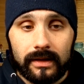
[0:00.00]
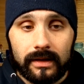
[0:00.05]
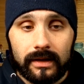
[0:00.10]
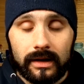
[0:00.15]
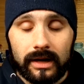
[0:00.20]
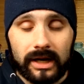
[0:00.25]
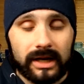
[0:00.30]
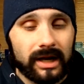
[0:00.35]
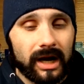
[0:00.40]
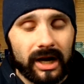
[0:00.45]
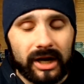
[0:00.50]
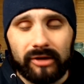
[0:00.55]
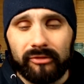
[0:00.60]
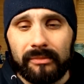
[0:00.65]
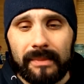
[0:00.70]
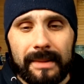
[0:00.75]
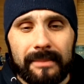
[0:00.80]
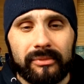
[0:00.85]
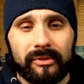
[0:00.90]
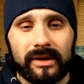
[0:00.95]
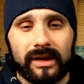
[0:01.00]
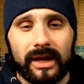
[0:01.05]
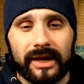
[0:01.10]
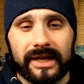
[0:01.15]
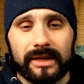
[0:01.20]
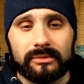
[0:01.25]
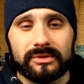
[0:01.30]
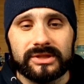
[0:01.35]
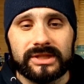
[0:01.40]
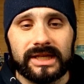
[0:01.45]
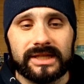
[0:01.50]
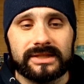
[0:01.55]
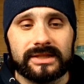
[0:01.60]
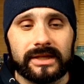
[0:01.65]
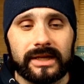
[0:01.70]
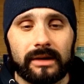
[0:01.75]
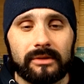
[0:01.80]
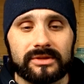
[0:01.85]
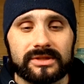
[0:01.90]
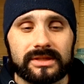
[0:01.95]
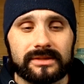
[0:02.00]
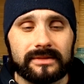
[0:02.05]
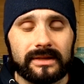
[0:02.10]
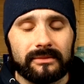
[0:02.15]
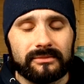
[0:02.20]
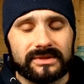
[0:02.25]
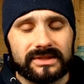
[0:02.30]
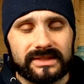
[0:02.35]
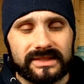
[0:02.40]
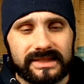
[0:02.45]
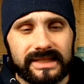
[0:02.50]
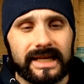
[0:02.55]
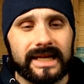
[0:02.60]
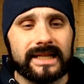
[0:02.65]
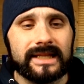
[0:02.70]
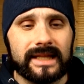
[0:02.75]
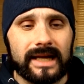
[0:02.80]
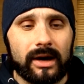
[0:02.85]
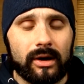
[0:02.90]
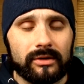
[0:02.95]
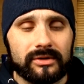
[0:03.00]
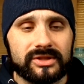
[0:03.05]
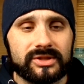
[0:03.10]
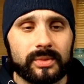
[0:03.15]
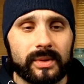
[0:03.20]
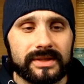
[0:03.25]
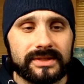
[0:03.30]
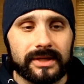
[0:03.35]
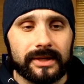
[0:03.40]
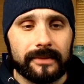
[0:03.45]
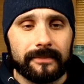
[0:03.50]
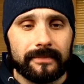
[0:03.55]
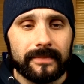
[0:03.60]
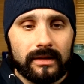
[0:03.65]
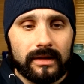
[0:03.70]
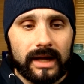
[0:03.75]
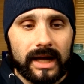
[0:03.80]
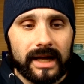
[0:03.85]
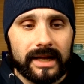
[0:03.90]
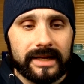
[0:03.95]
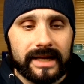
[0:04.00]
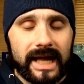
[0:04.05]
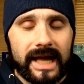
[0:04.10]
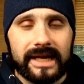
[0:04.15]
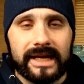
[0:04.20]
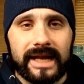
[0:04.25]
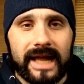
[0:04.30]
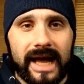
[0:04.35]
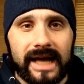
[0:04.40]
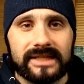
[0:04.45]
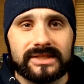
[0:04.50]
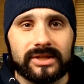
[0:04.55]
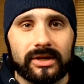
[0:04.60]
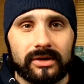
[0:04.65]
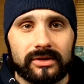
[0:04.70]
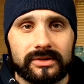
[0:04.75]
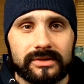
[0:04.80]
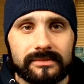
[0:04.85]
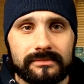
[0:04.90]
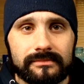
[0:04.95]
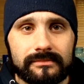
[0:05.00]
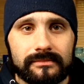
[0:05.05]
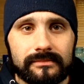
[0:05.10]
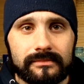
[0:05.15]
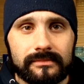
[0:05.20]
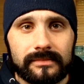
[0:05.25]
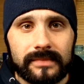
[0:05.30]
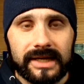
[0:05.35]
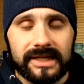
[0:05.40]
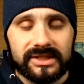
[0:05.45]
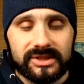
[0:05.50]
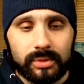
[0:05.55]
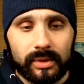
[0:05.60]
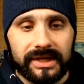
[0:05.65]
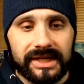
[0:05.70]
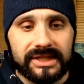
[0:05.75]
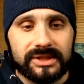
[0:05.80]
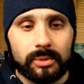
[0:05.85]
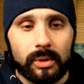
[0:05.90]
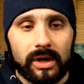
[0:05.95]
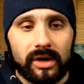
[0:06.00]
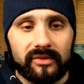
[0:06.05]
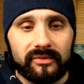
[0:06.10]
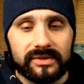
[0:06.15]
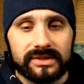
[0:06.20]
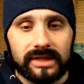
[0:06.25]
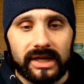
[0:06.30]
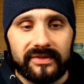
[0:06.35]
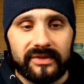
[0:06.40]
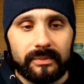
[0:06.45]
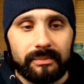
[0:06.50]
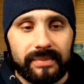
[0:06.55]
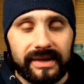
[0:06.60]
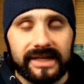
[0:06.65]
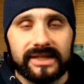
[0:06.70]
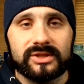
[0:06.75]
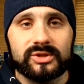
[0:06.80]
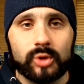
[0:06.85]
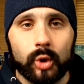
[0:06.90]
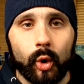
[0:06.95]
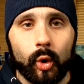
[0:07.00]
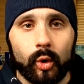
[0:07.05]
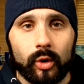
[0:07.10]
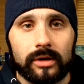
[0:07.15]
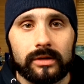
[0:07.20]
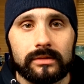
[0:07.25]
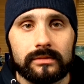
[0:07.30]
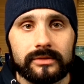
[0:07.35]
I can remember it like it was yesterday. I was sitting there on Twitter, and Eden Hazard in 2012 was like the big talk.